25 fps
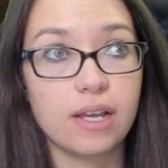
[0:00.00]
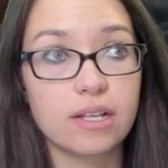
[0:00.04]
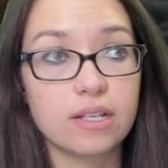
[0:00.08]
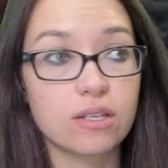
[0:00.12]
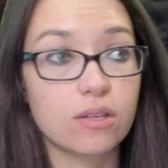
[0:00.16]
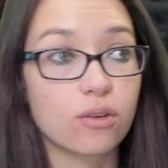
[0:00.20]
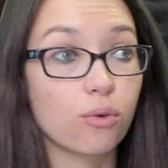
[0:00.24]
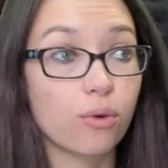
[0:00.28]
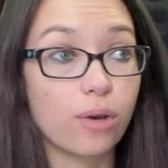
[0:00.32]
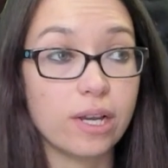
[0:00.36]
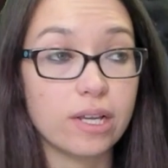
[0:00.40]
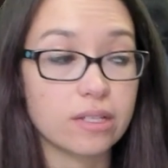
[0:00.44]

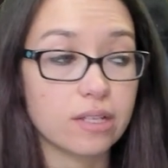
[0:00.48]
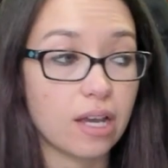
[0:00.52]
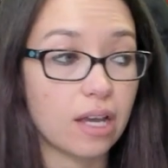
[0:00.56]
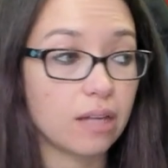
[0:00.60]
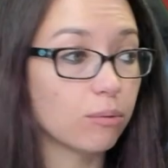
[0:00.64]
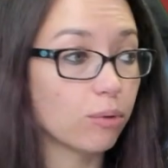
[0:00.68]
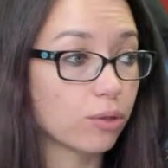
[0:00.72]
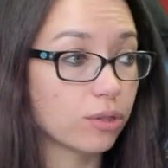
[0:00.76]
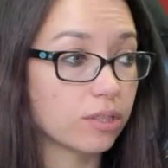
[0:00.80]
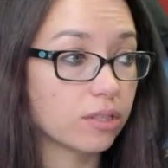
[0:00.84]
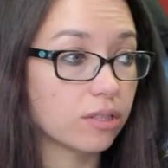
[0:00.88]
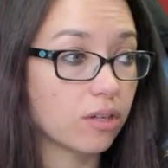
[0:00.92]
Great
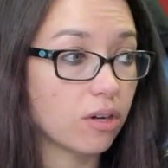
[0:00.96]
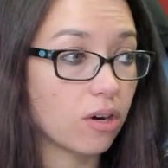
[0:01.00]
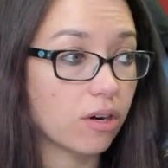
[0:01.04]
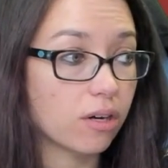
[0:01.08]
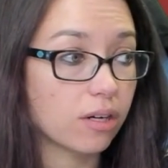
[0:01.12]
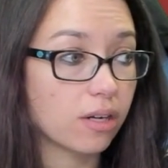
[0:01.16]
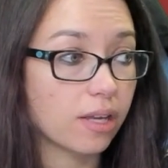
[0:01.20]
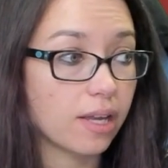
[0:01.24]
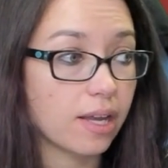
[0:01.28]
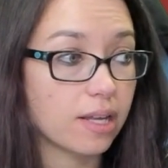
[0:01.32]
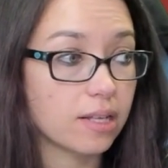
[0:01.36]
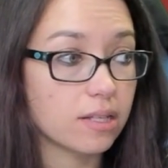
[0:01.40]
sideboard card
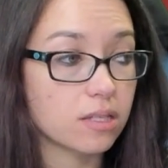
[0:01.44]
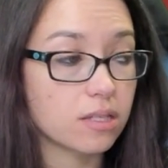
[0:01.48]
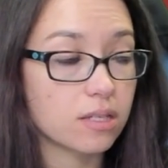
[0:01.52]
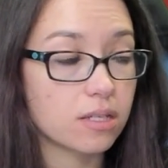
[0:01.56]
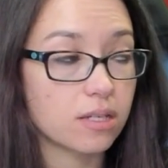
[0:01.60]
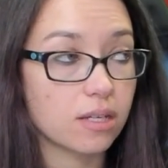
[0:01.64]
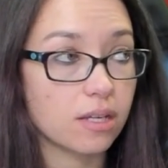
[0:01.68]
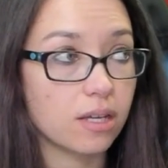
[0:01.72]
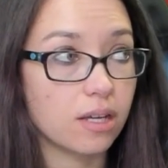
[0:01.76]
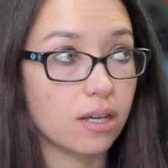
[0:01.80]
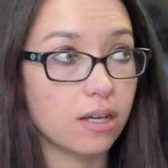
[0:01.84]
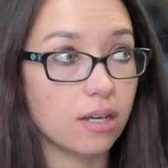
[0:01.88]

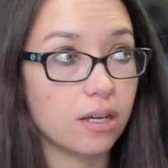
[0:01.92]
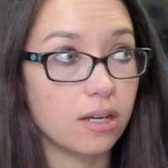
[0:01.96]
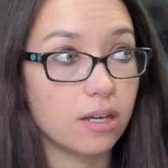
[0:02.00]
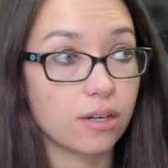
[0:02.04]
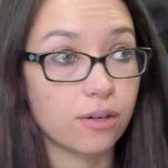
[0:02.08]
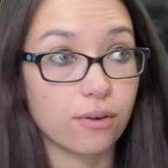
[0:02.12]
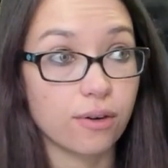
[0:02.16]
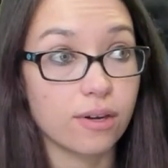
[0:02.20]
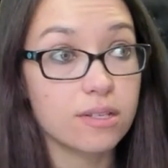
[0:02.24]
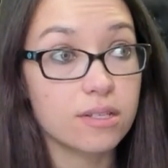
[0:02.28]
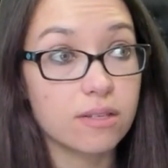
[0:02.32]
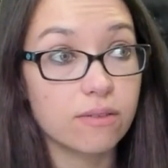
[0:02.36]
against
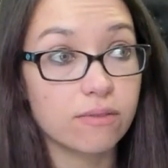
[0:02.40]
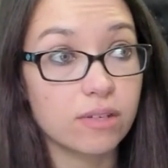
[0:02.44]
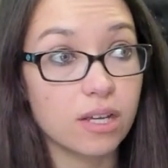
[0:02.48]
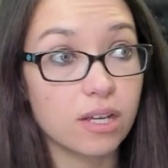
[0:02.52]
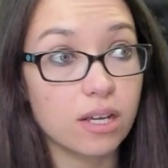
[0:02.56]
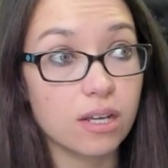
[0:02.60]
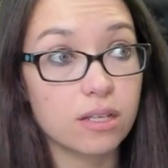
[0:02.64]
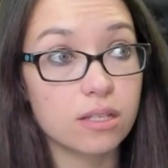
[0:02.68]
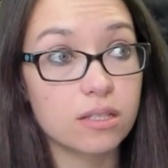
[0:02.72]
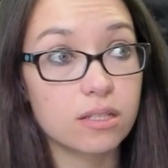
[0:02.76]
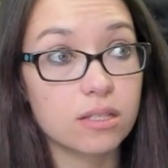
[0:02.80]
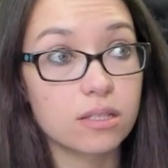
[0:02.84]
aggressive
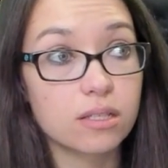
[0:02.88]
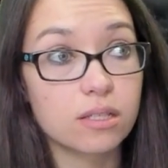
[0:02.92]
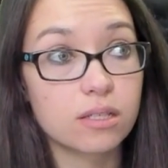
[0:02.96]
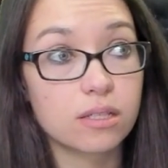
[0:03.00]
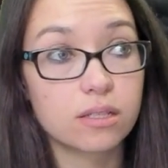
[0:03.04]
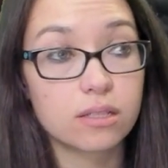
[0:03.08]
decks.